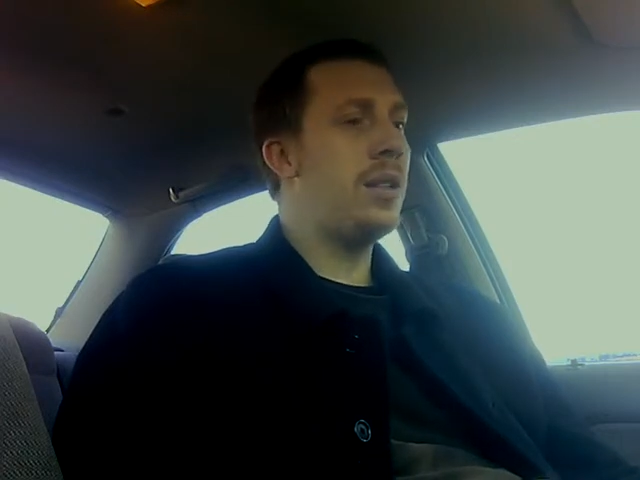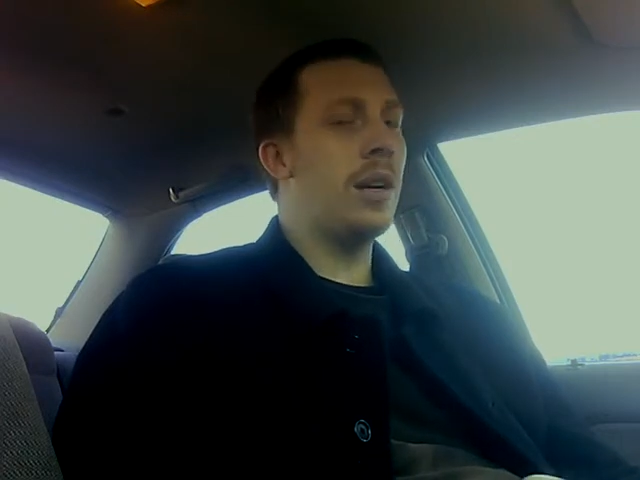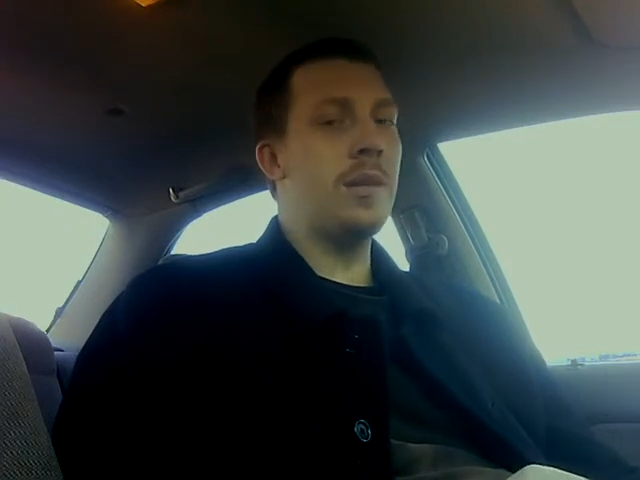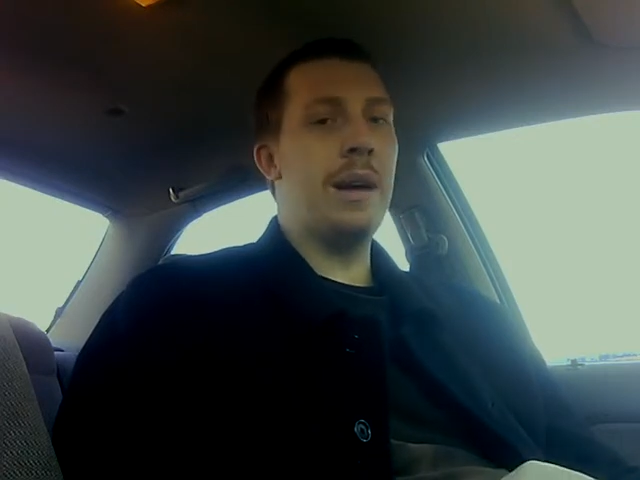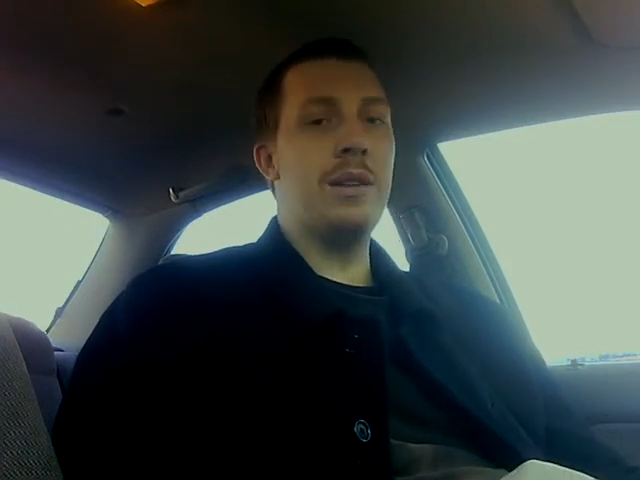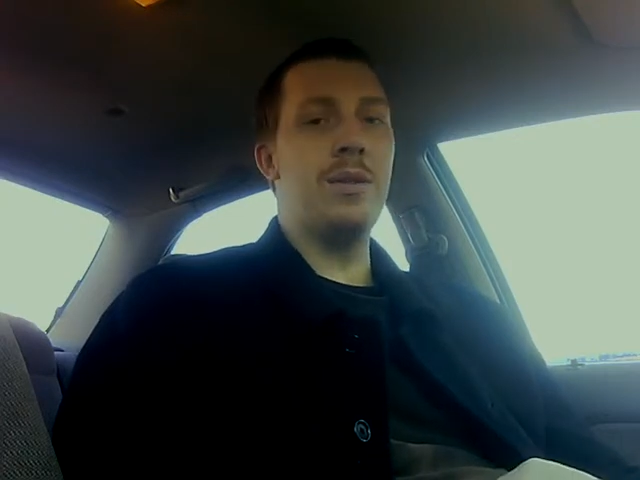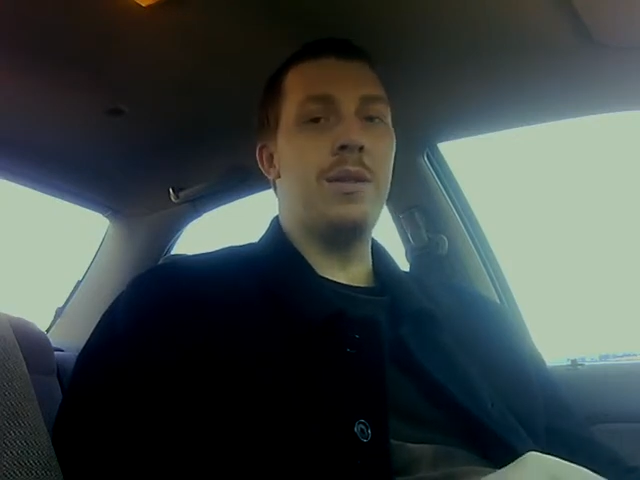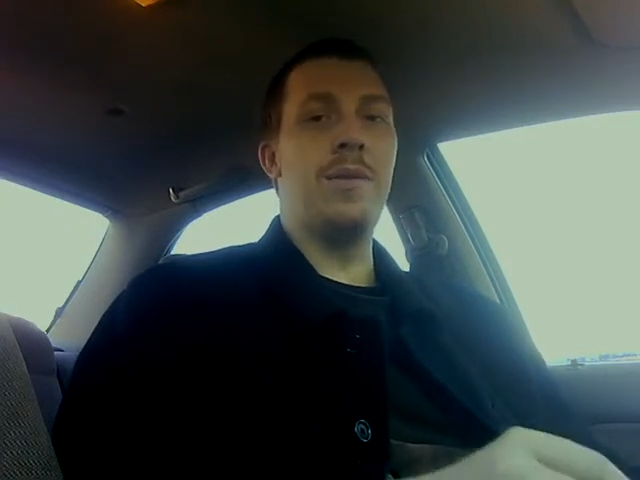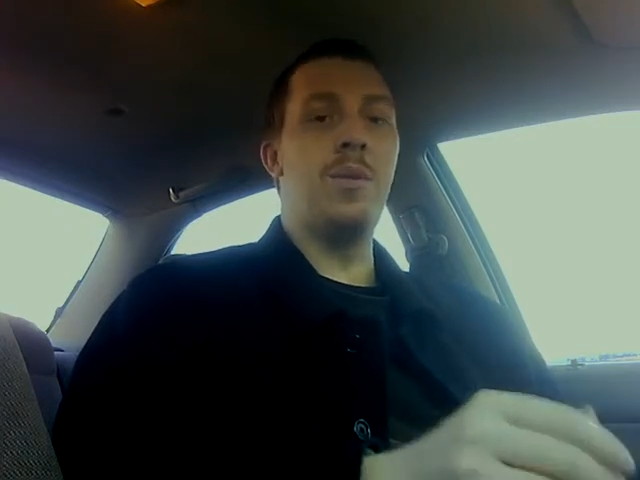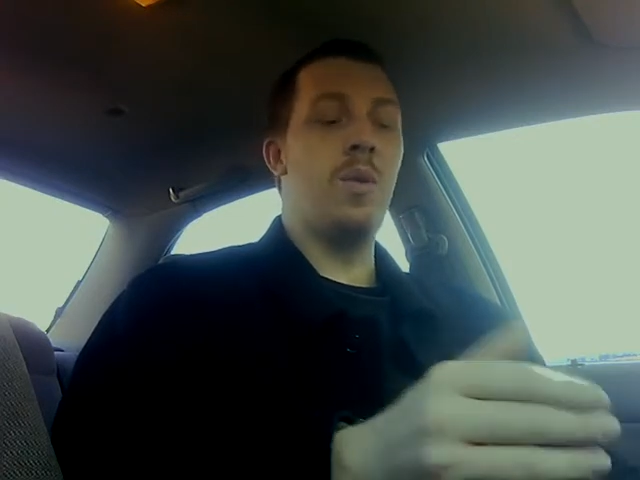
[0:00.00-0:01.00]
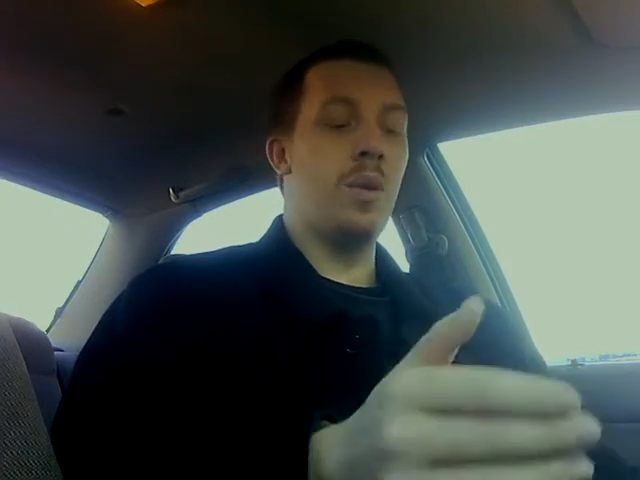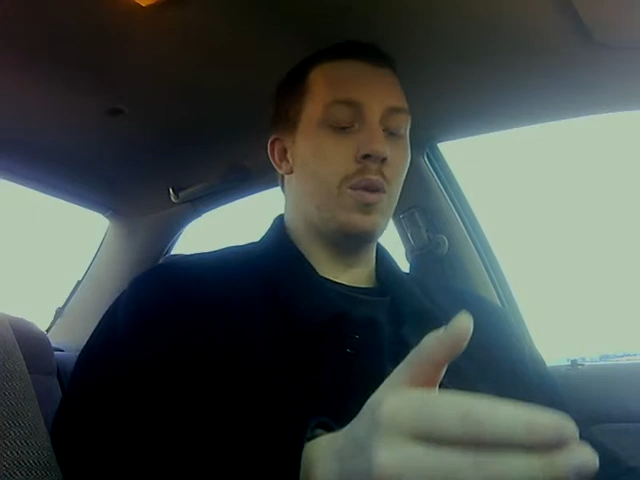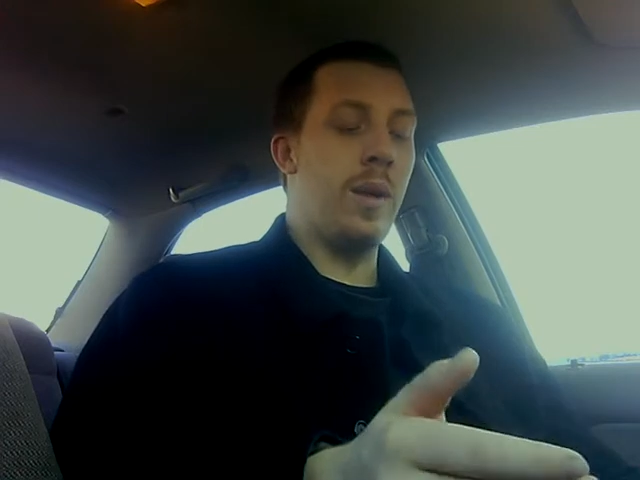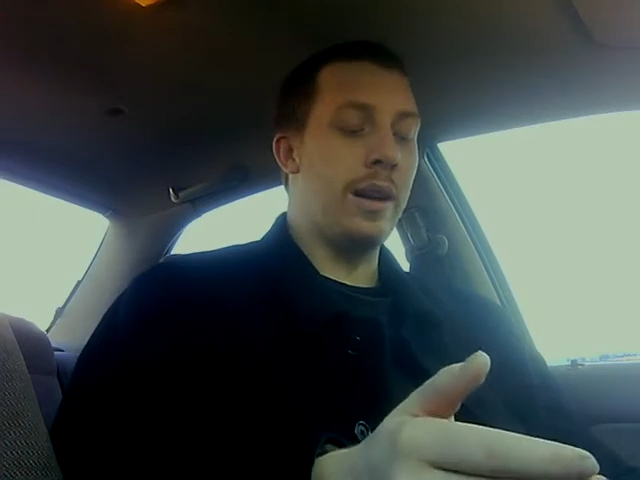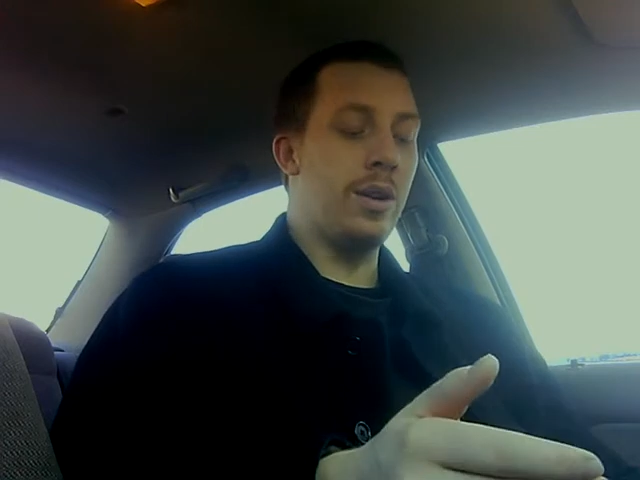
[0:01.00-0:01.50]
talked about sort of the
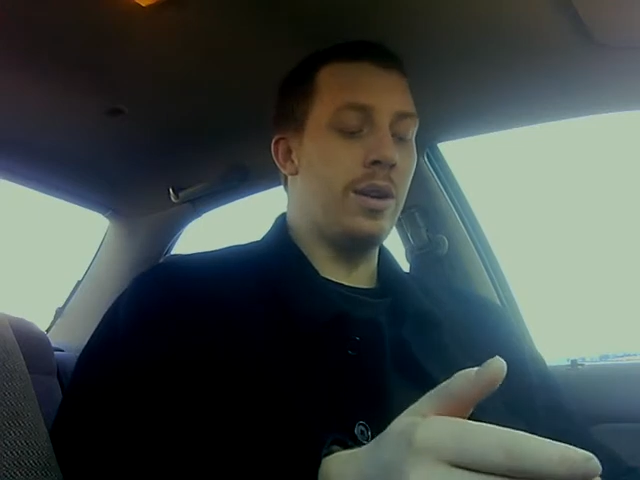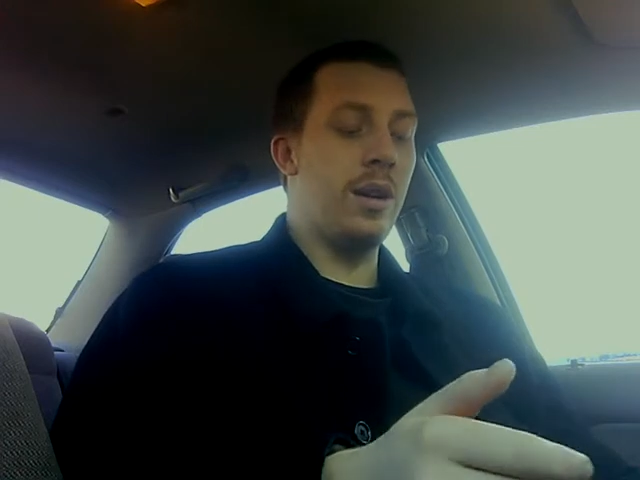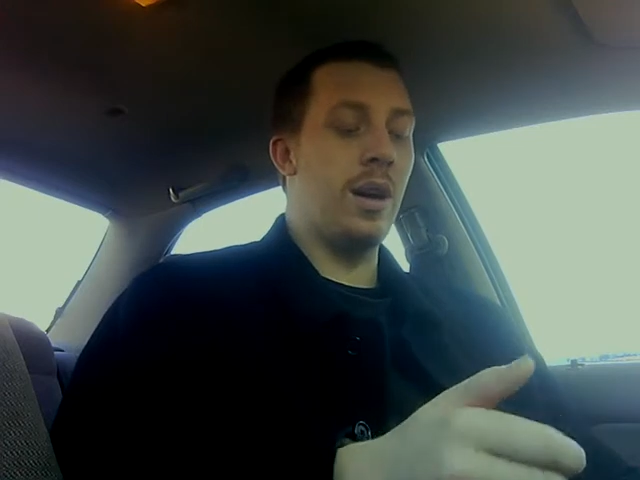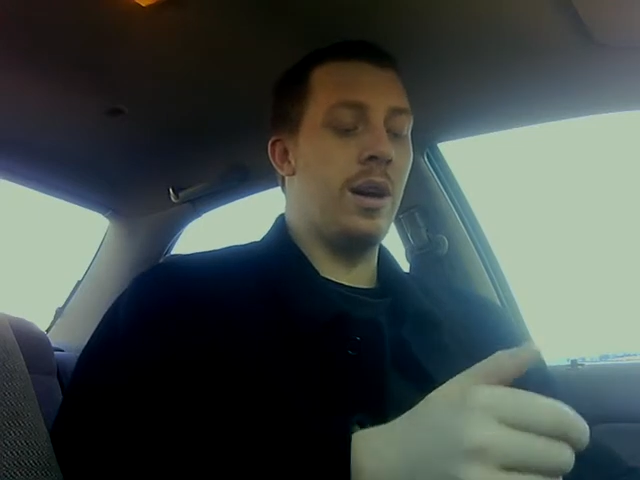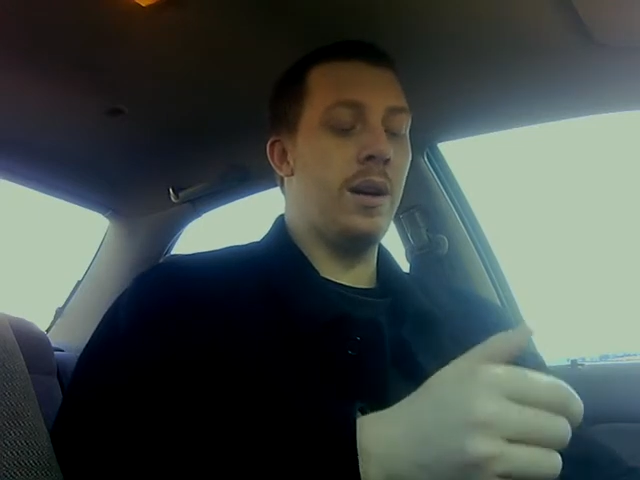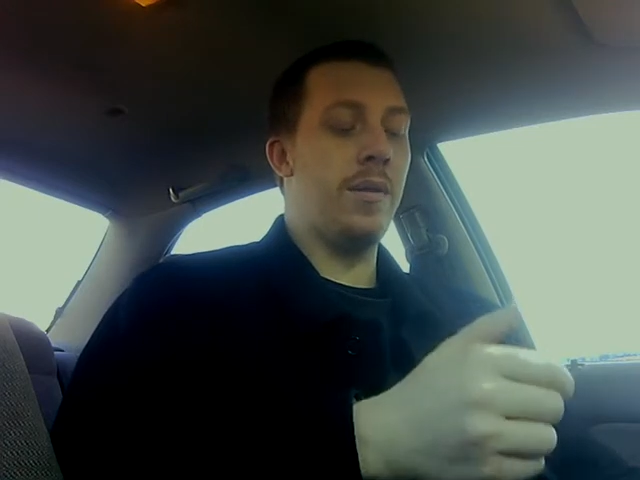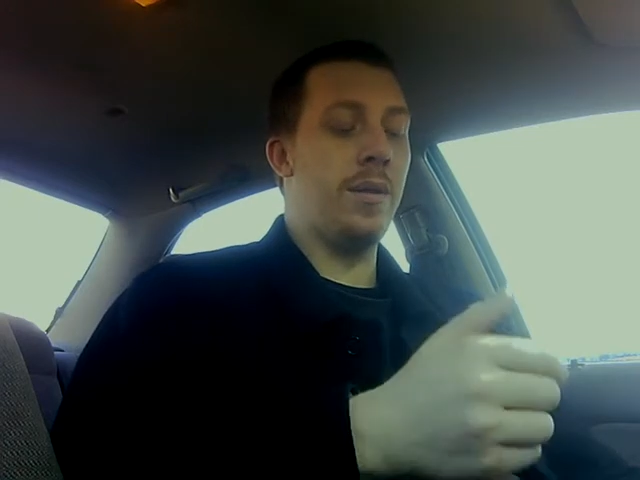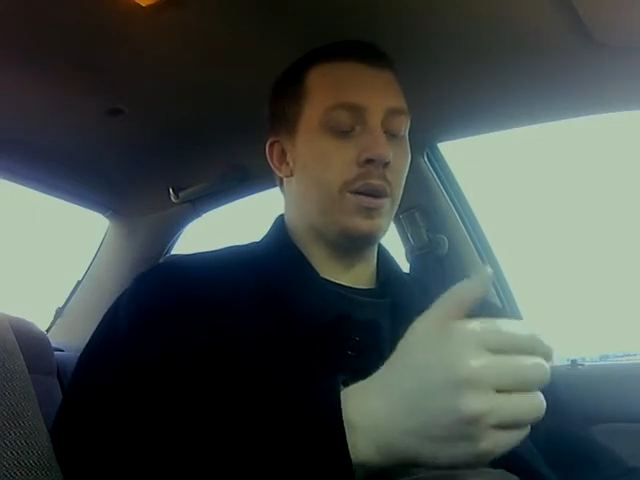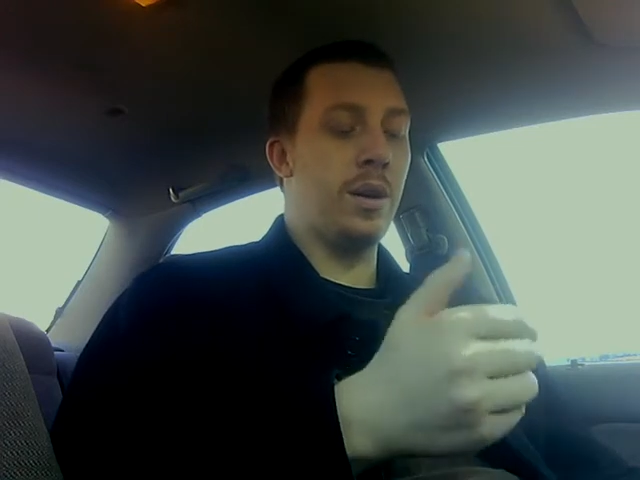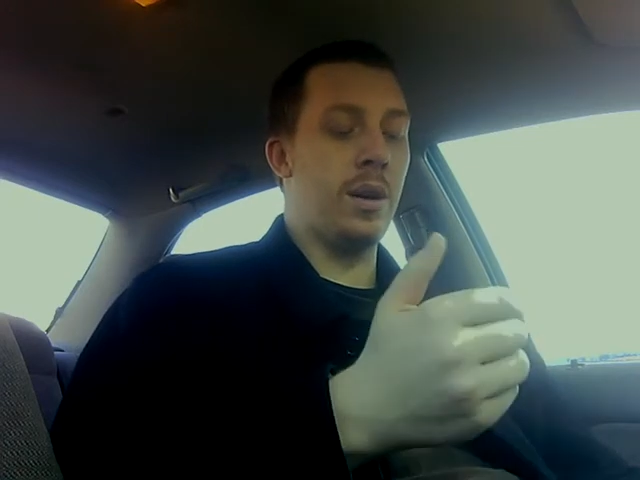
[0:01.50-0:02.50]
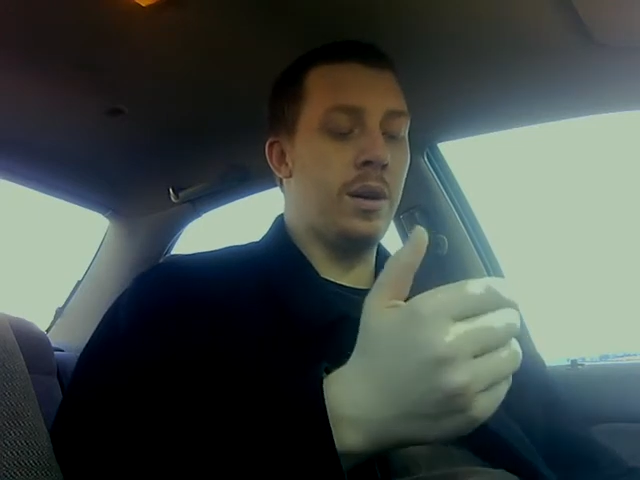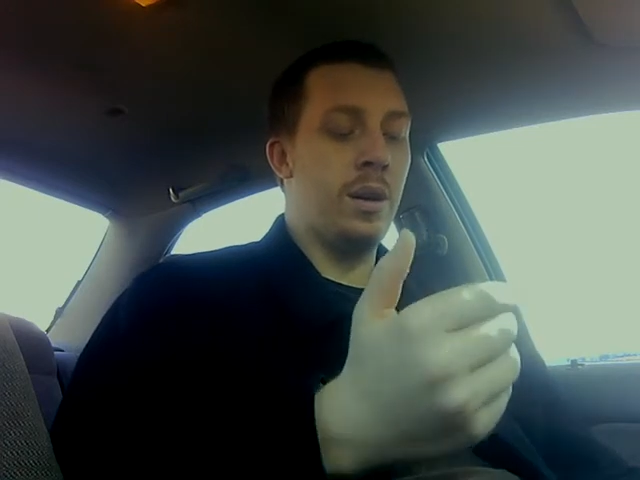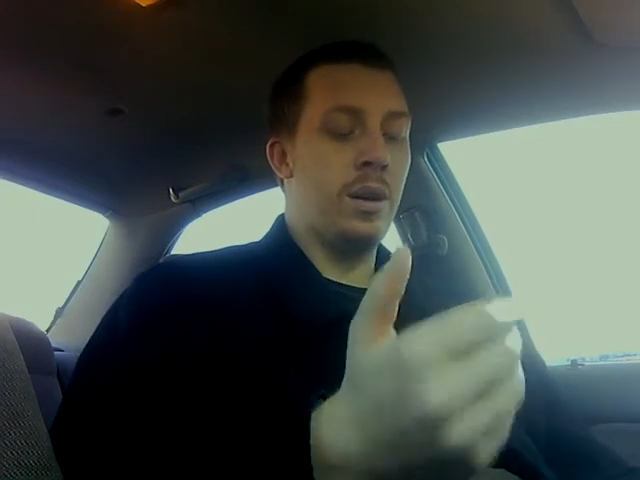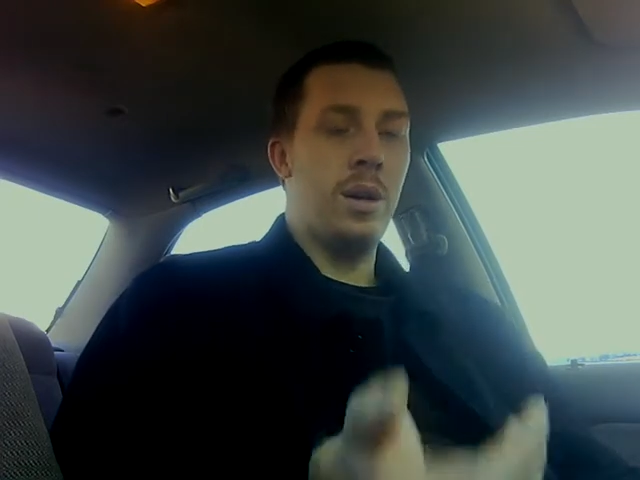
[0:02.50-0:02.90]
war record of her